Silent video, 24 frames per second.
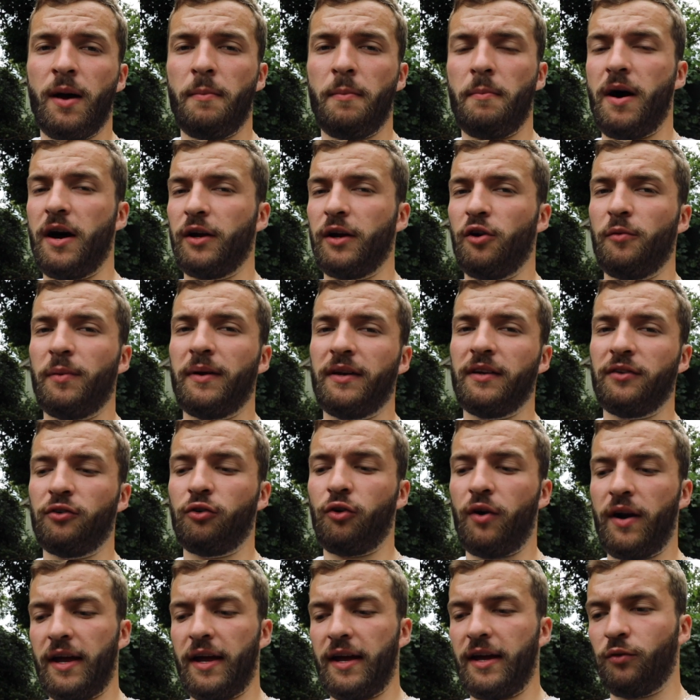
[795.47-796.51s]
might not be as
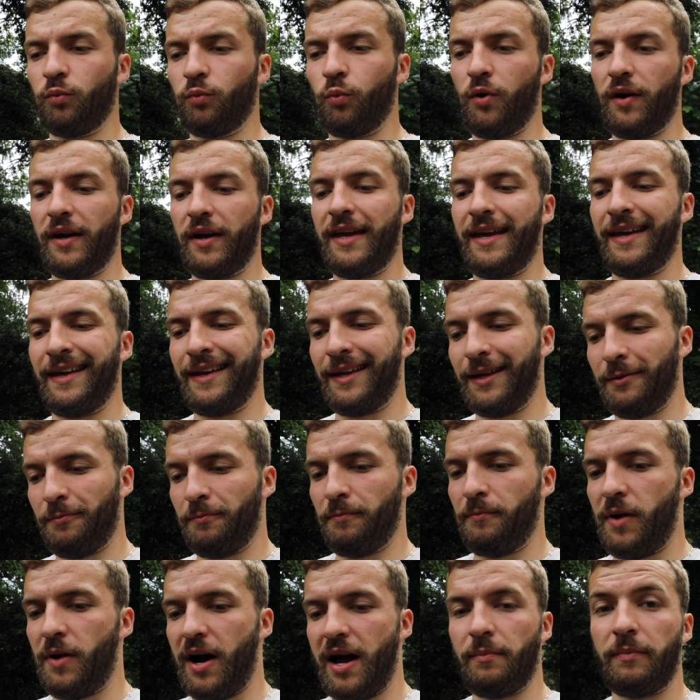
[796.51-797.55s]
great as what it
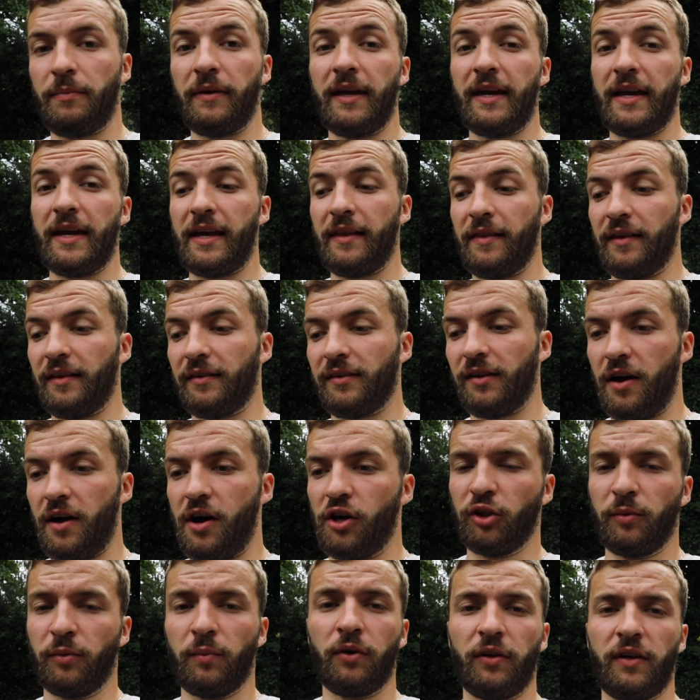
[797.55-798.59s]
might be in this
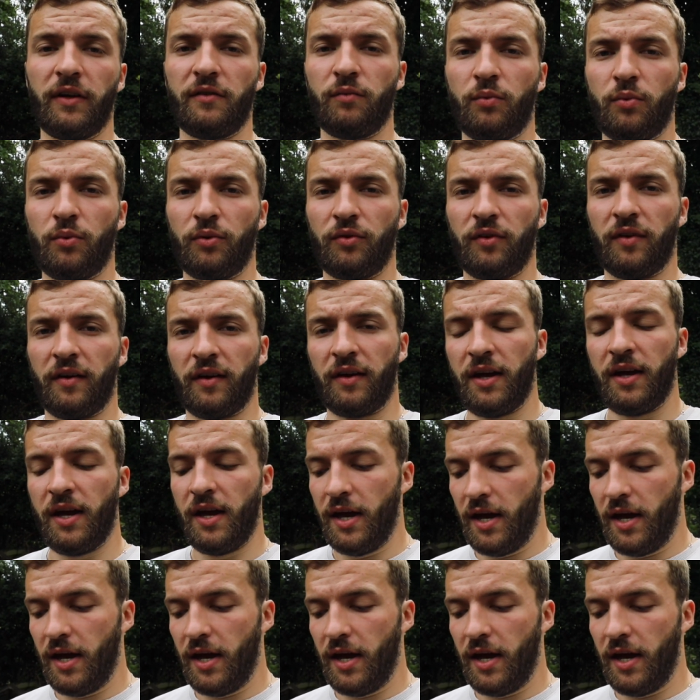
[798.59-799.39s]
larger body of water.